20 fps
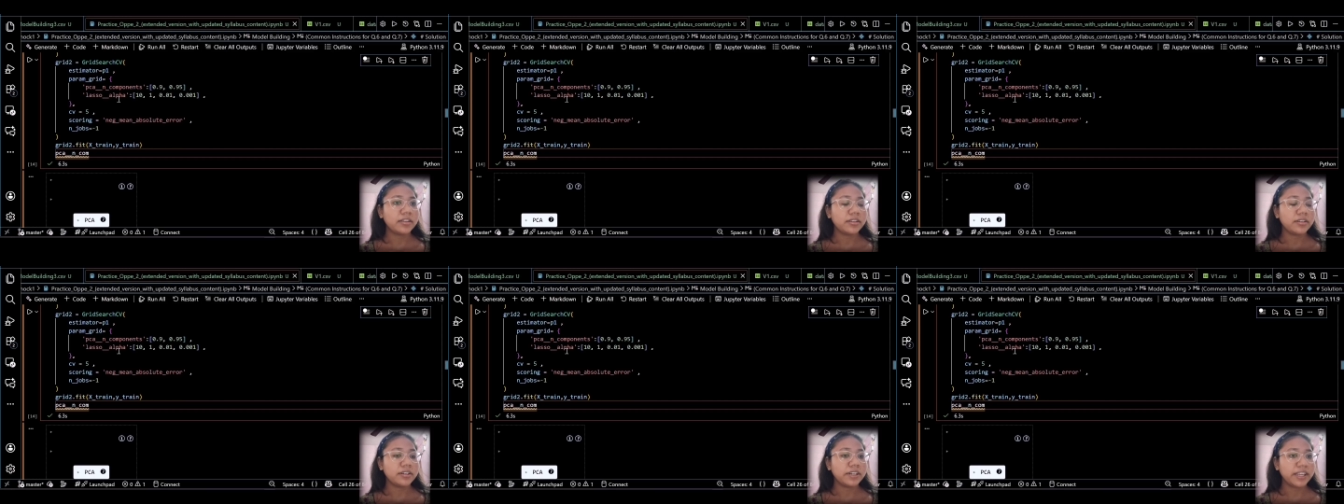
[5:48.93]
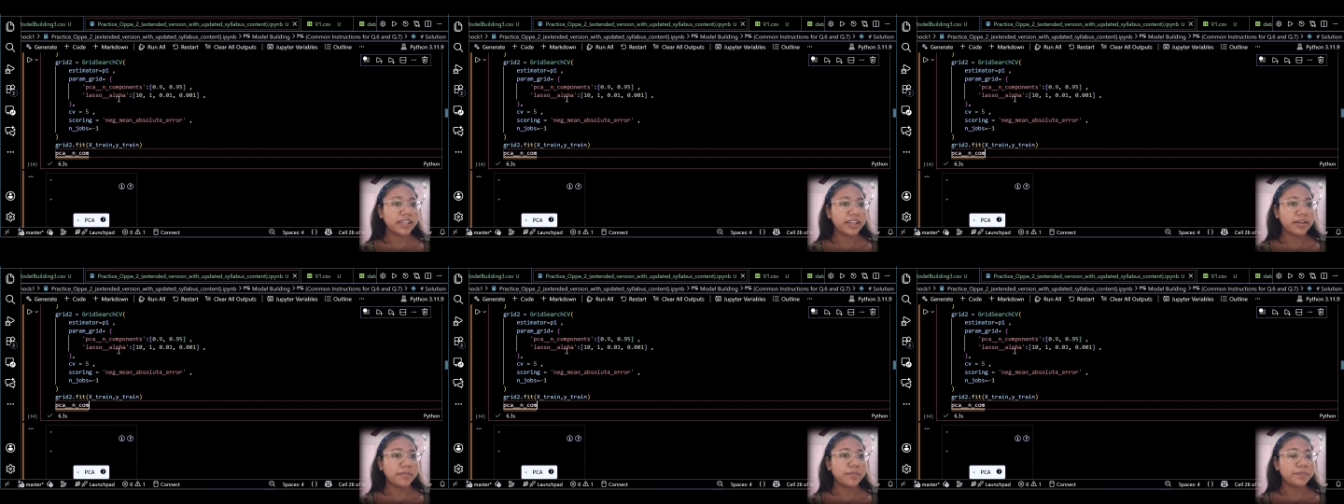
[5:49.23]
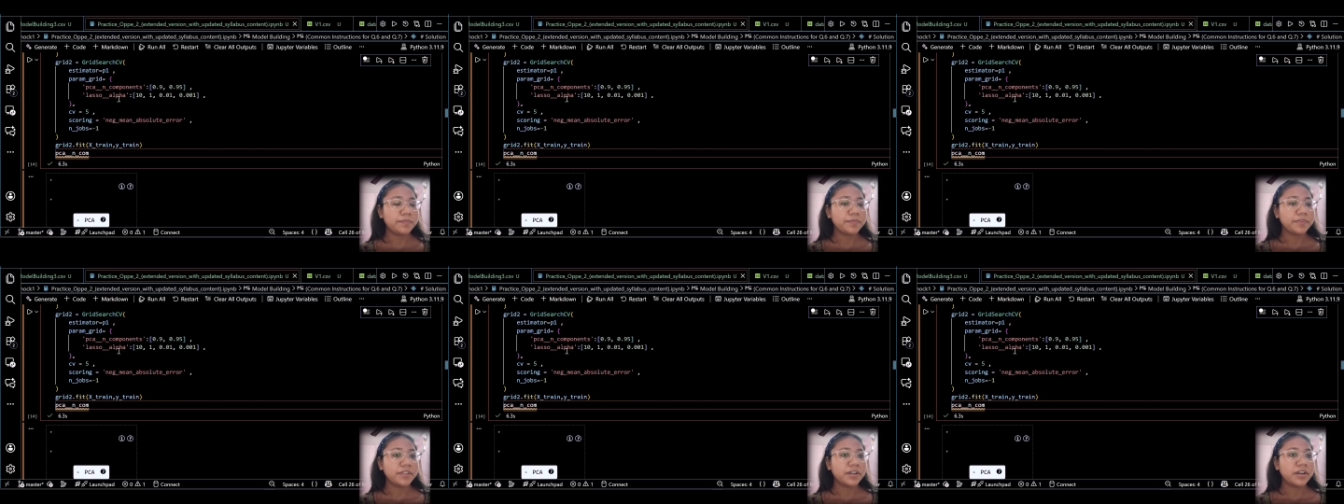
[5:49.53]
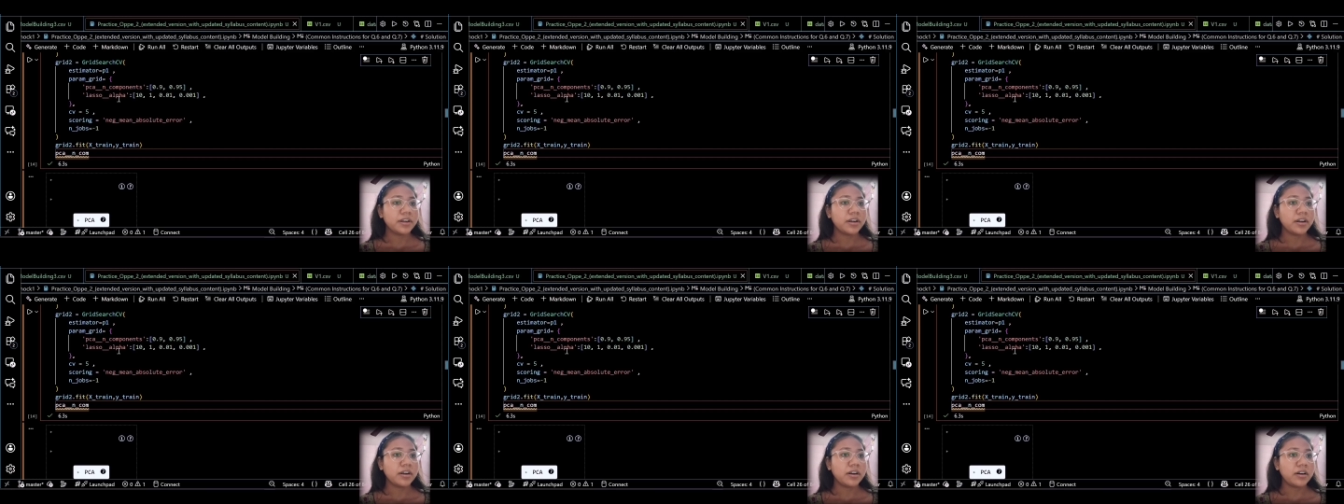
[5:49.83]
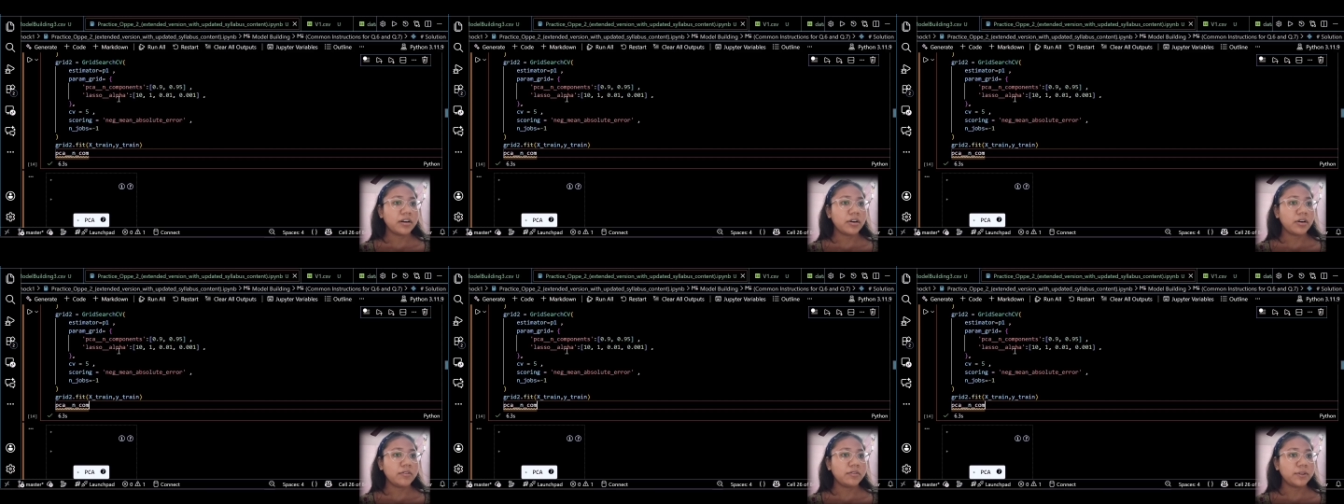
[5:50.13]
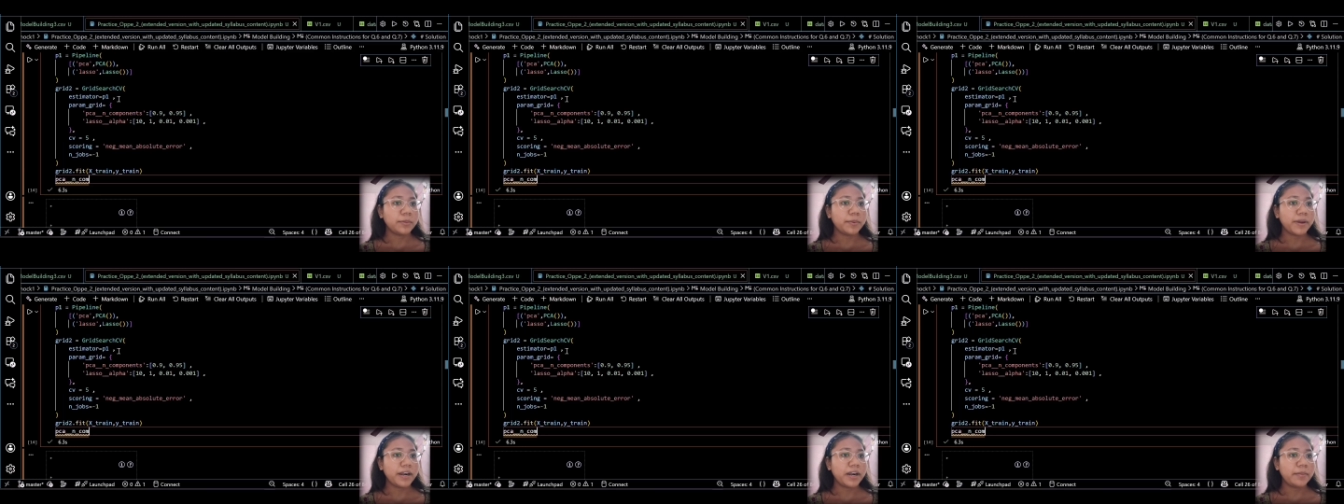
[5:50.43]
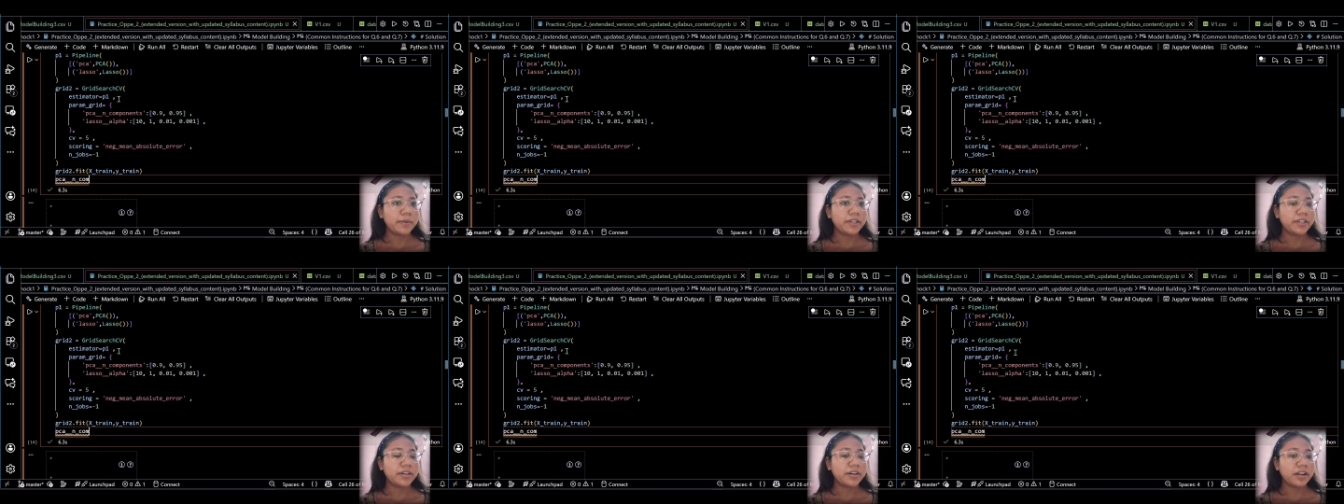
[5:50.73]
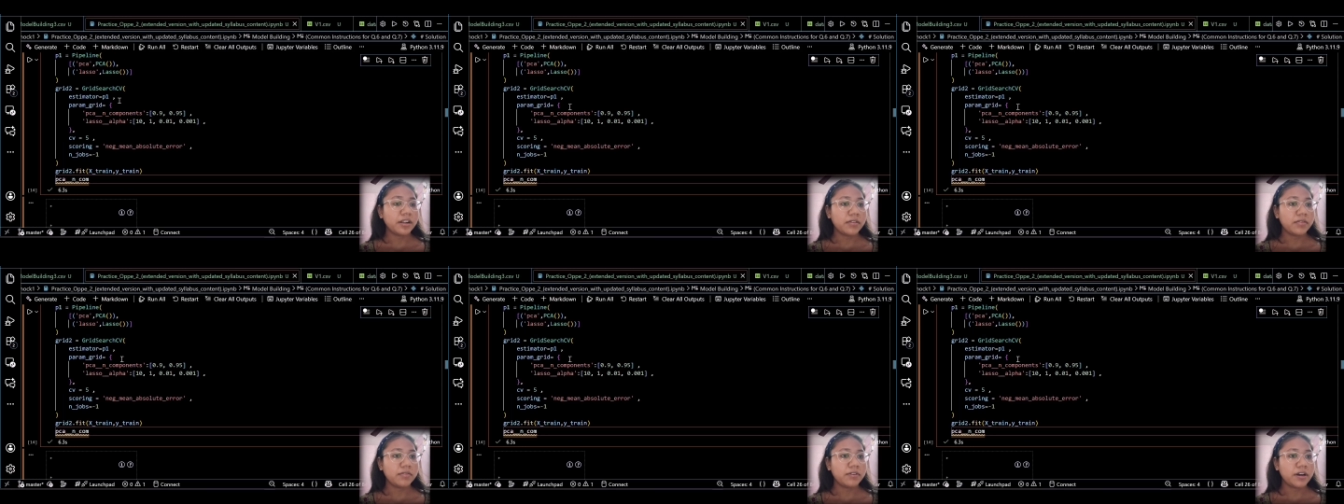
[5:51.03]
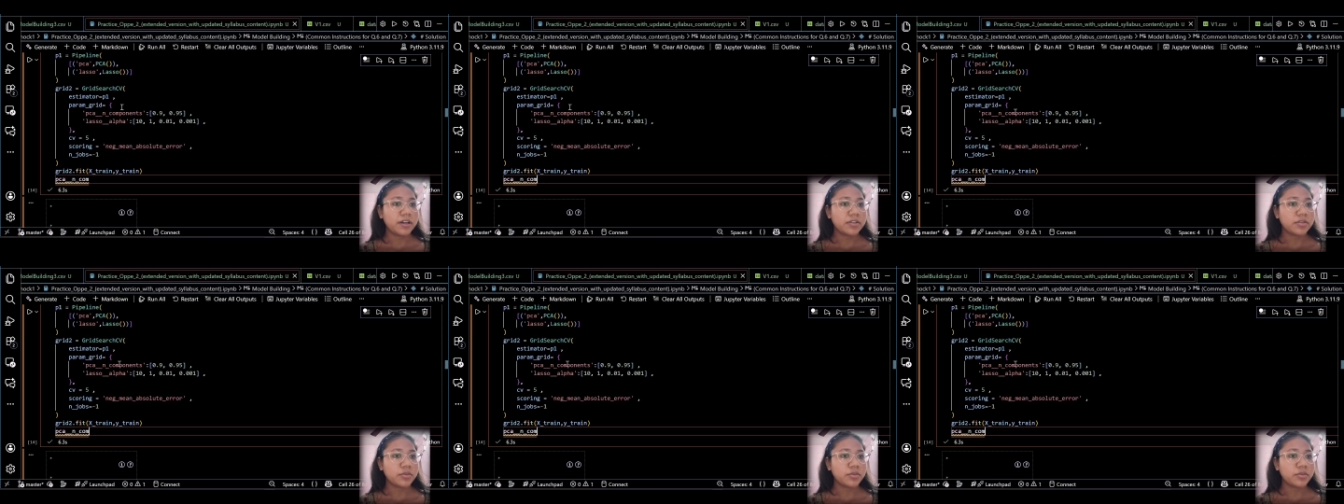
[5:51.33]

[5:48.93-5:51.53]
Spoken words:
the name of the parameter alpha.